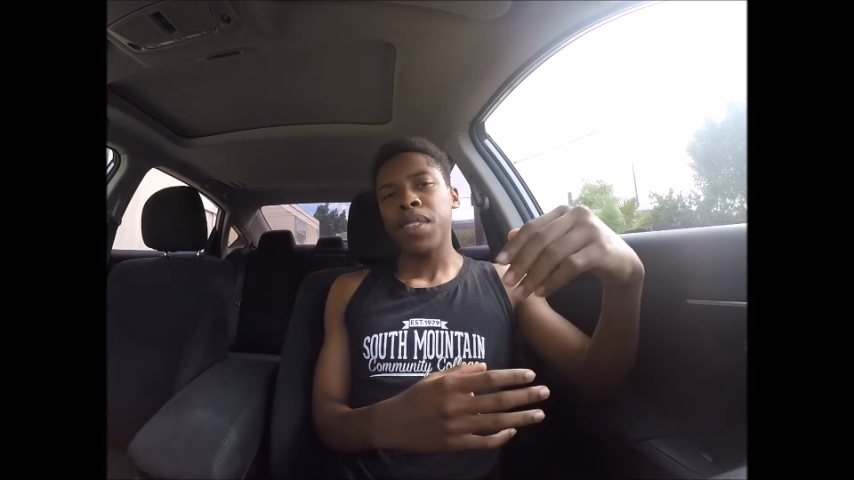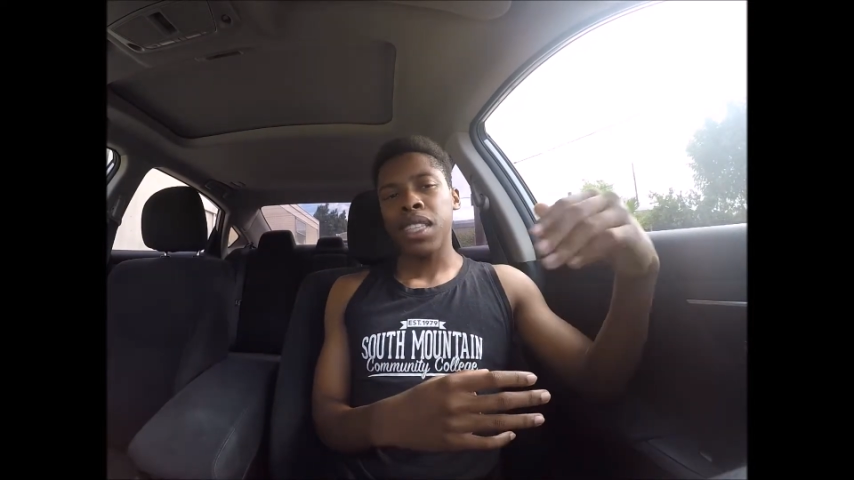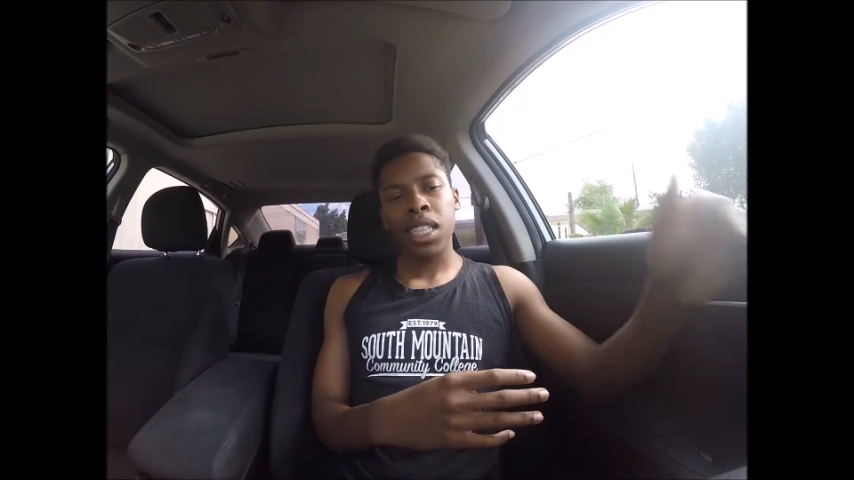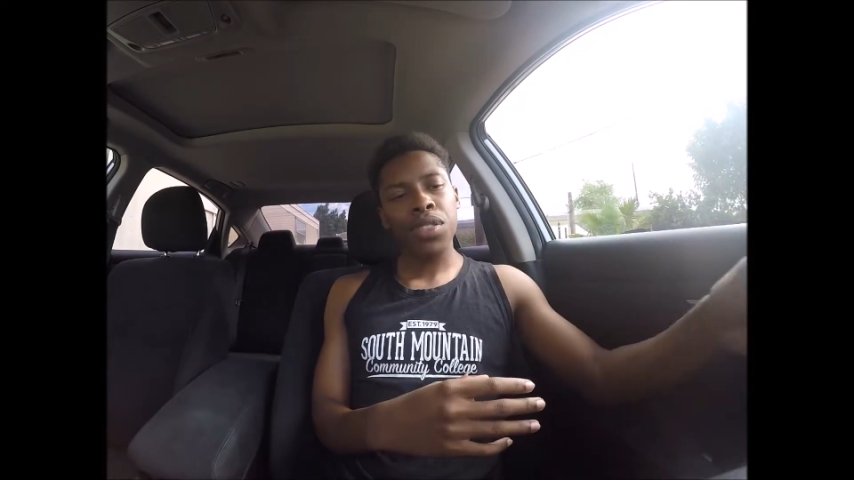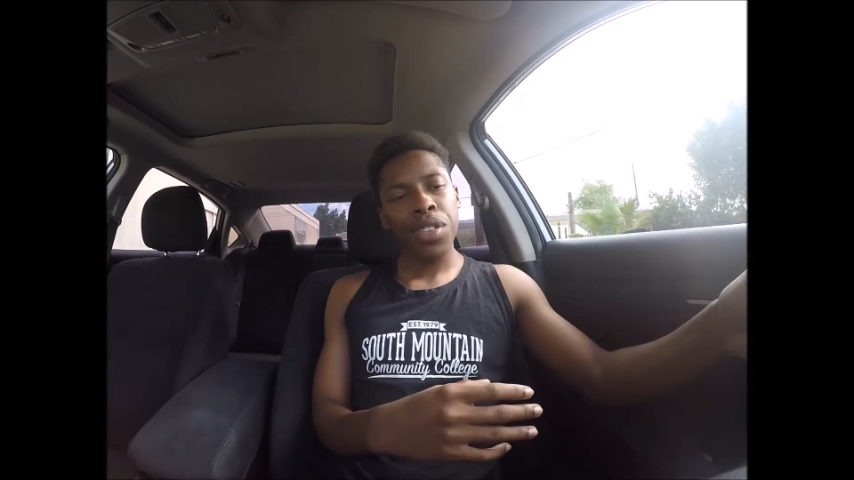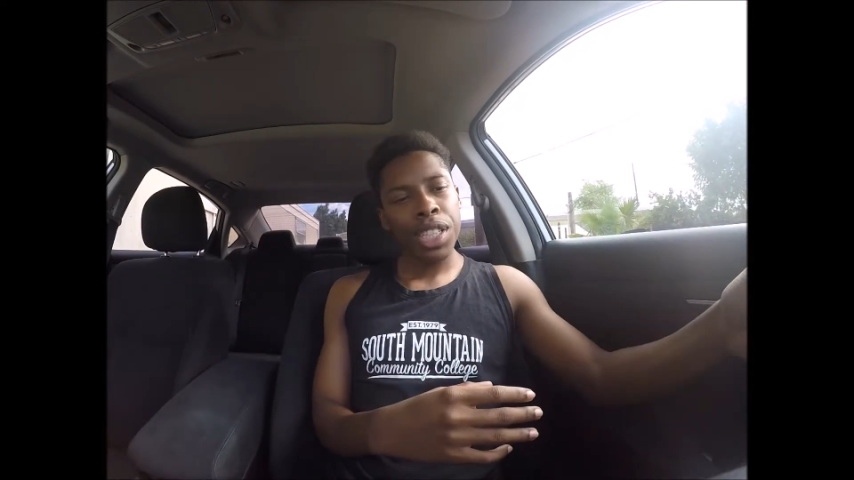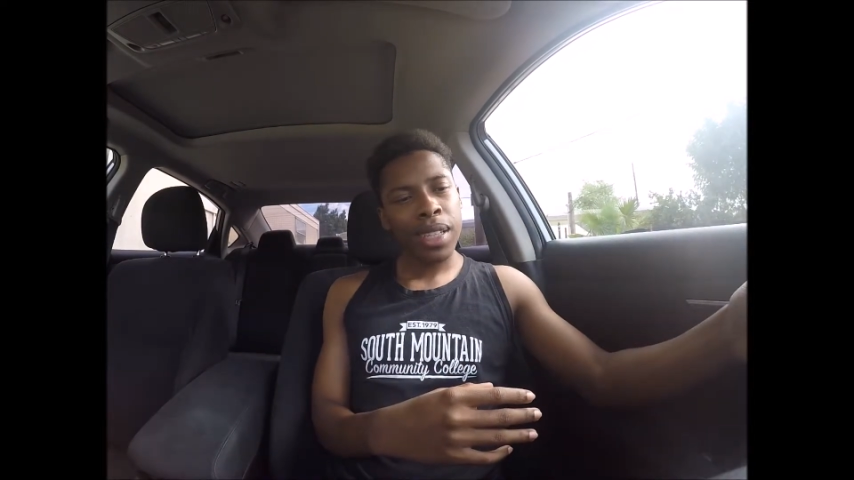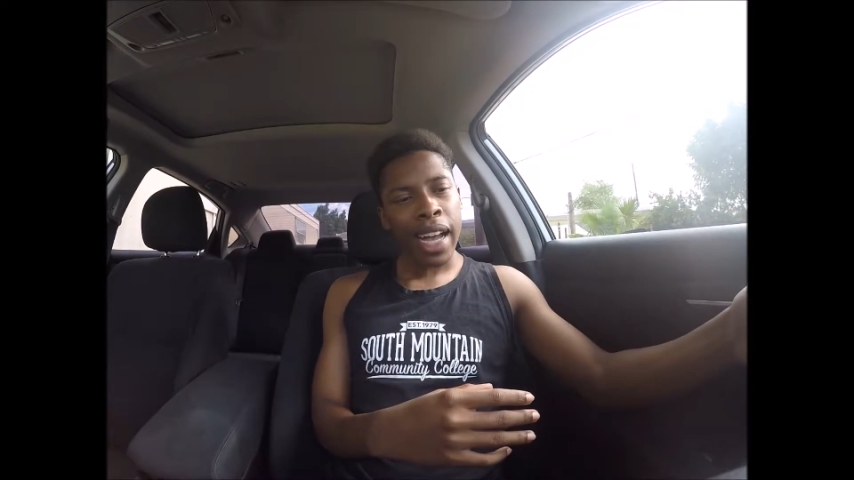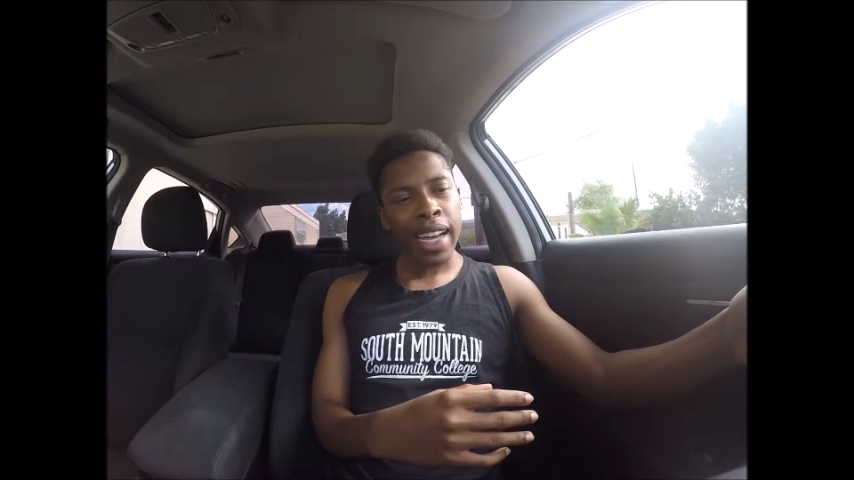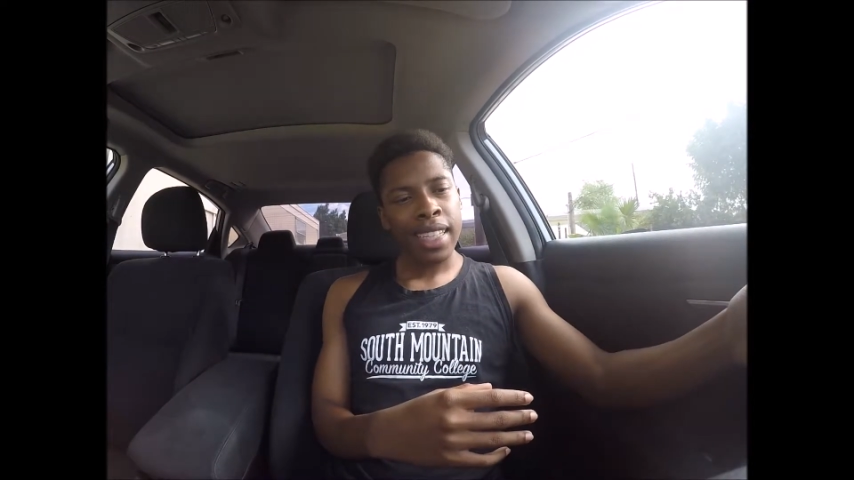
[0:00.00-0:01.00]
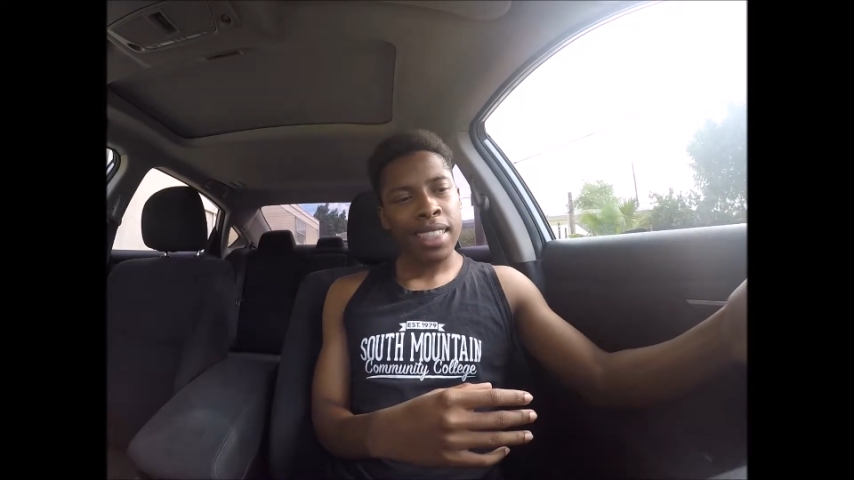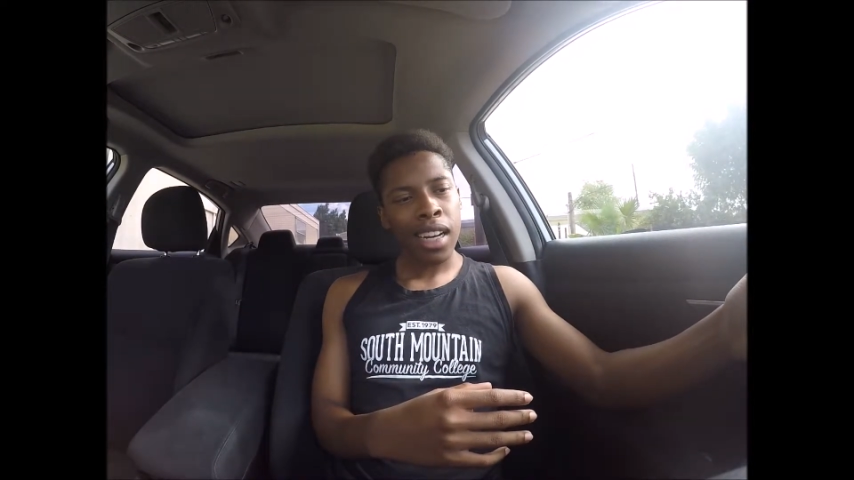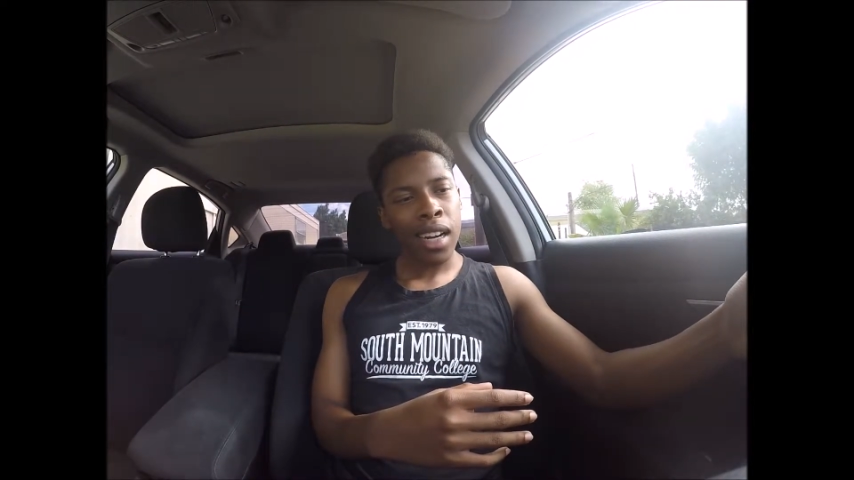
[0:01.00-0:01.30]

just for you guys that